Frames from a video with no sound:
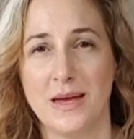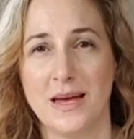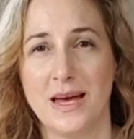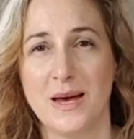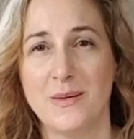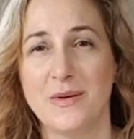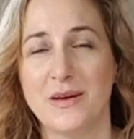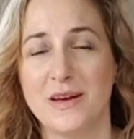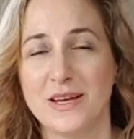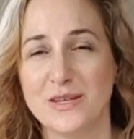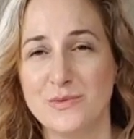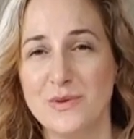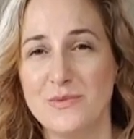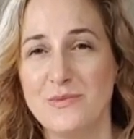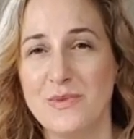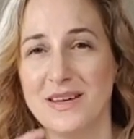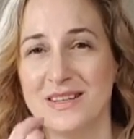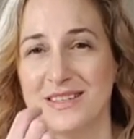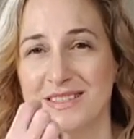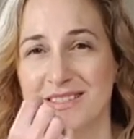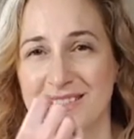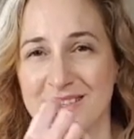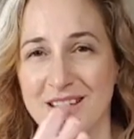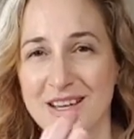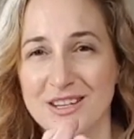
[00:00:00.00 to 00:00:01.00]
Now, because we make
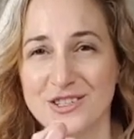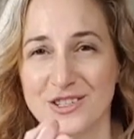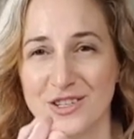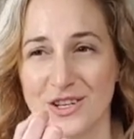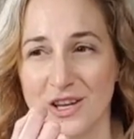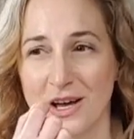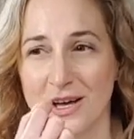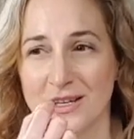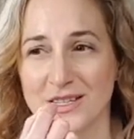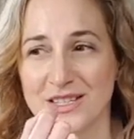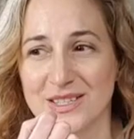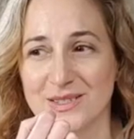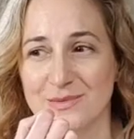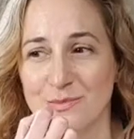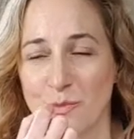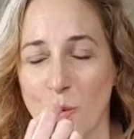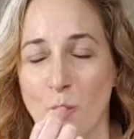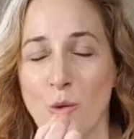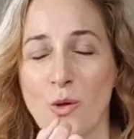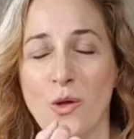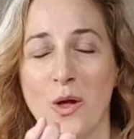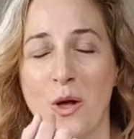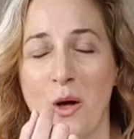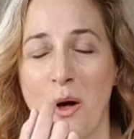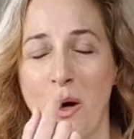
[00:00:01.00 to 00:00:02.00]
such a
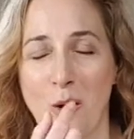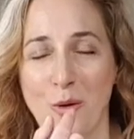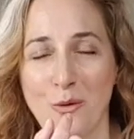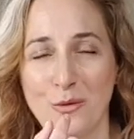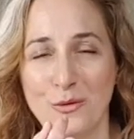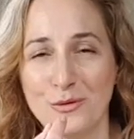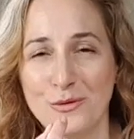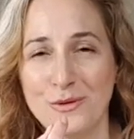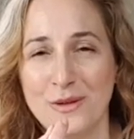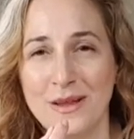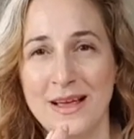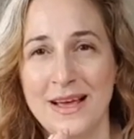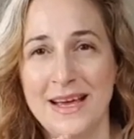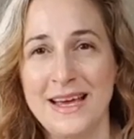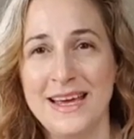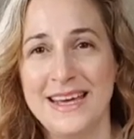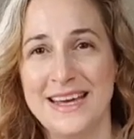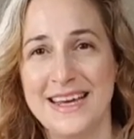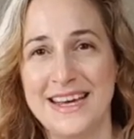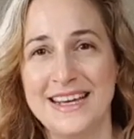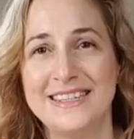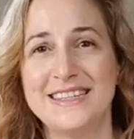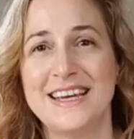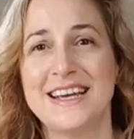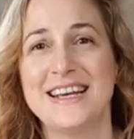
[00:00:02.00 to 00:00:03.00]
small hole,
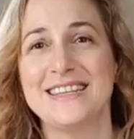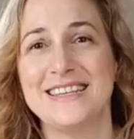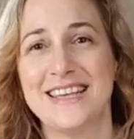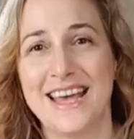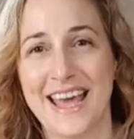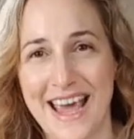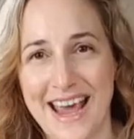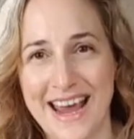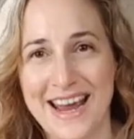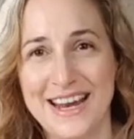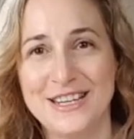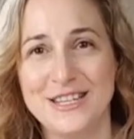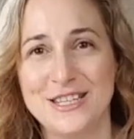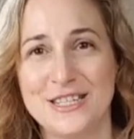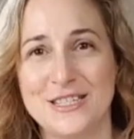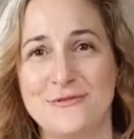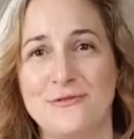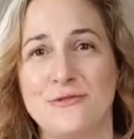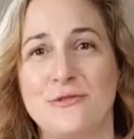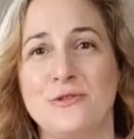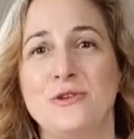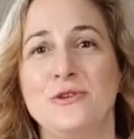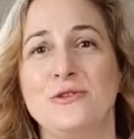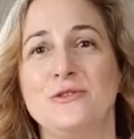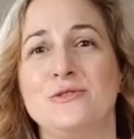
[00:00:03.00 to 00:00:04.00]
it takes ages
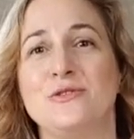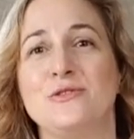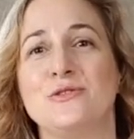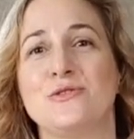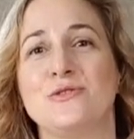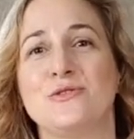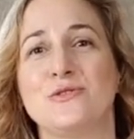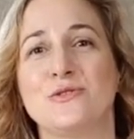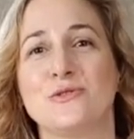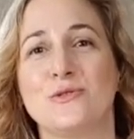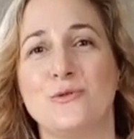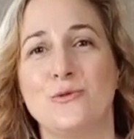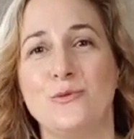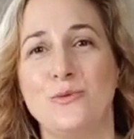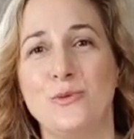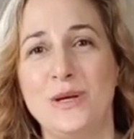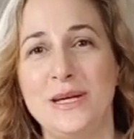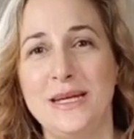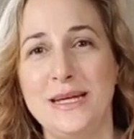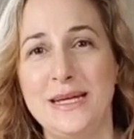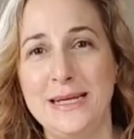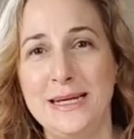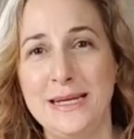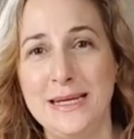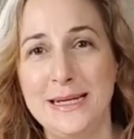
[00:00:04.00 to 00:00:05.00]
for you to
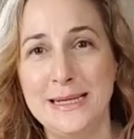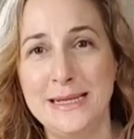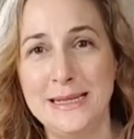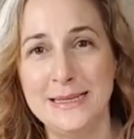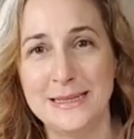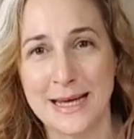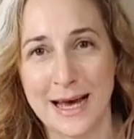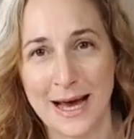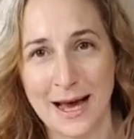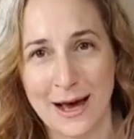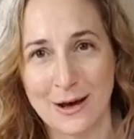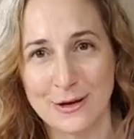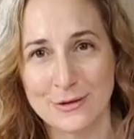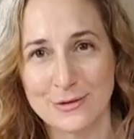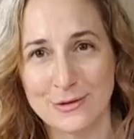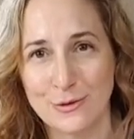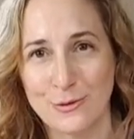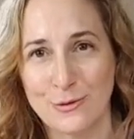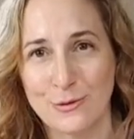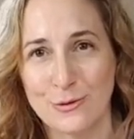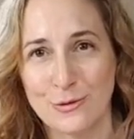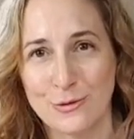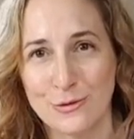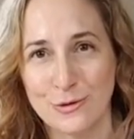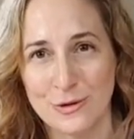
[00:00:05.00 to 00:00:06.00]
squeeze out
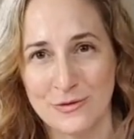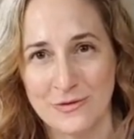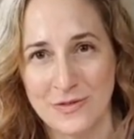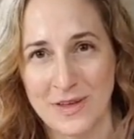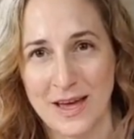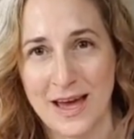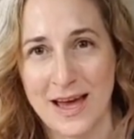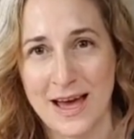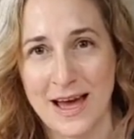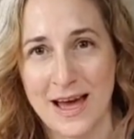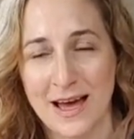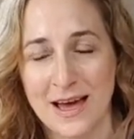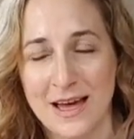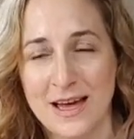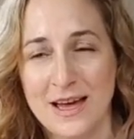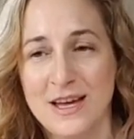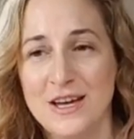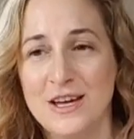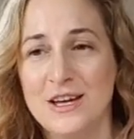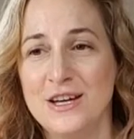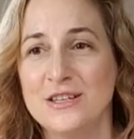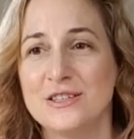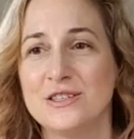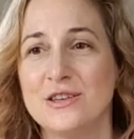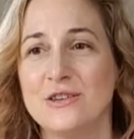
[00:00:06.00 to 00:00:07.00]
all of the air.
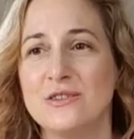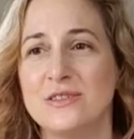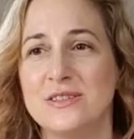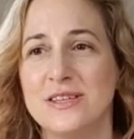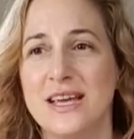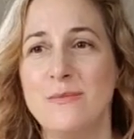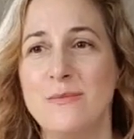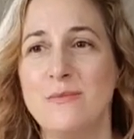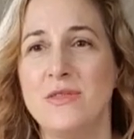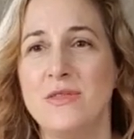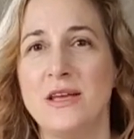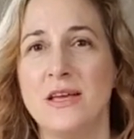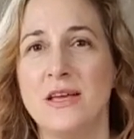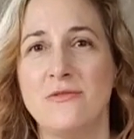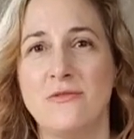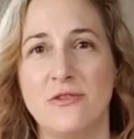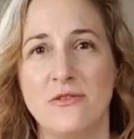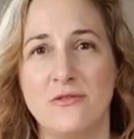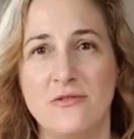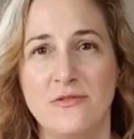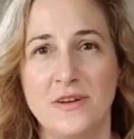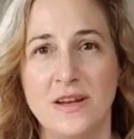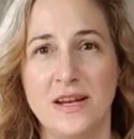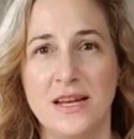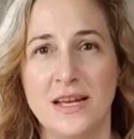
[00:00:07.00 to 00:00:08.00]
So the same thing if you're
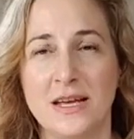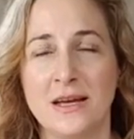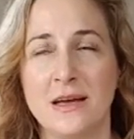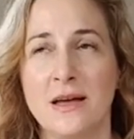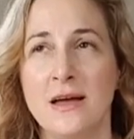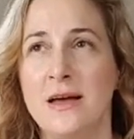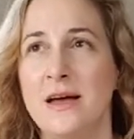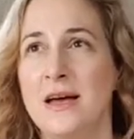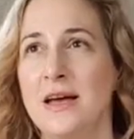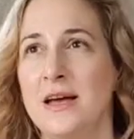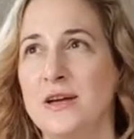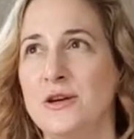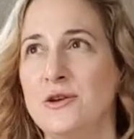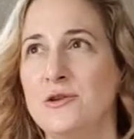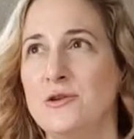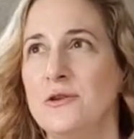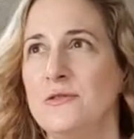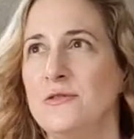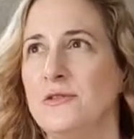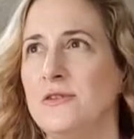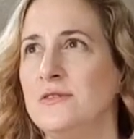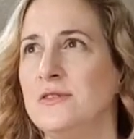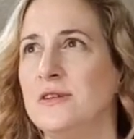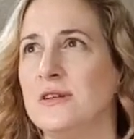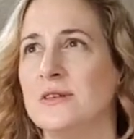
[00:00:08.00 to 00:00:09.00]
feeling, you know,
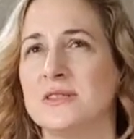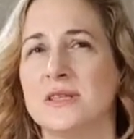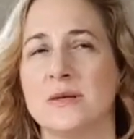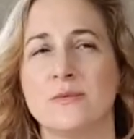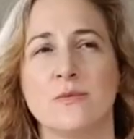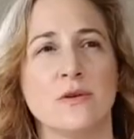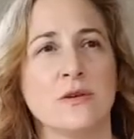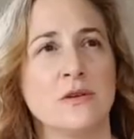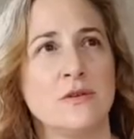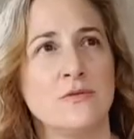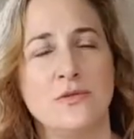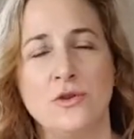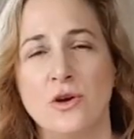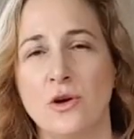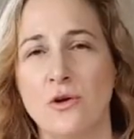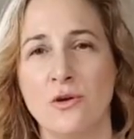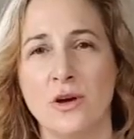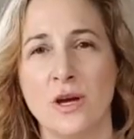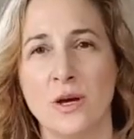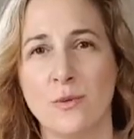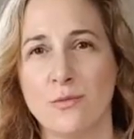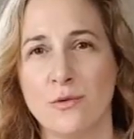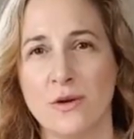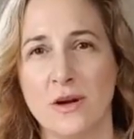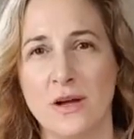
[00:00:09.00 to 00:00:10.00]
if you've done some kind of
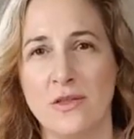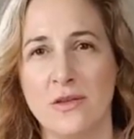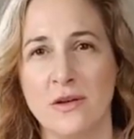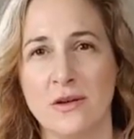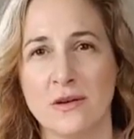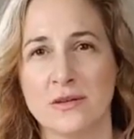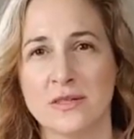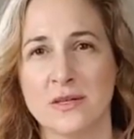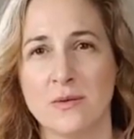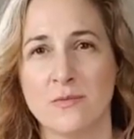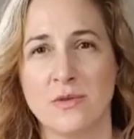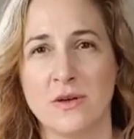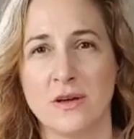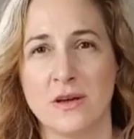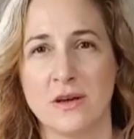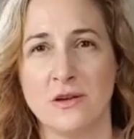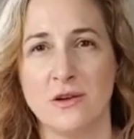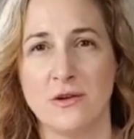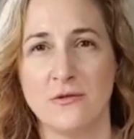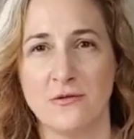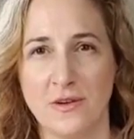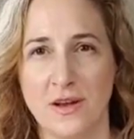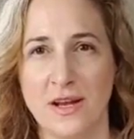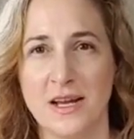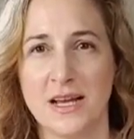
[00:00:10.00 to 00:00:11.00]
yogic breathing or something and
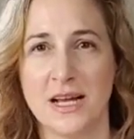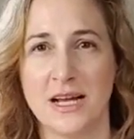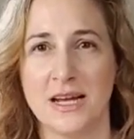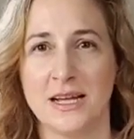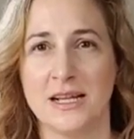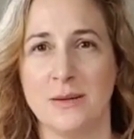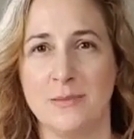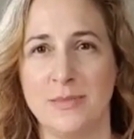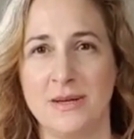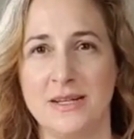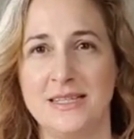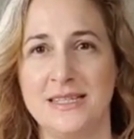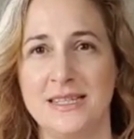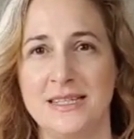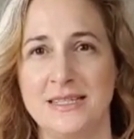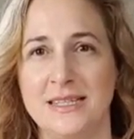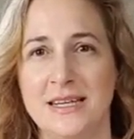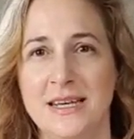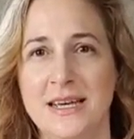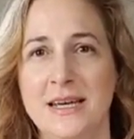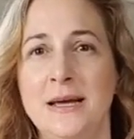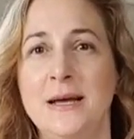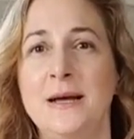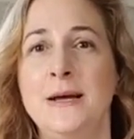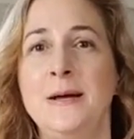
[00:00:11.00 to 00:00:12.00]
you're feeling a little bit
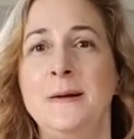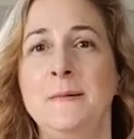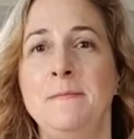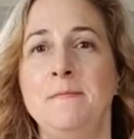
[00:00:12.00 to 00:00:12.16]
dizzy,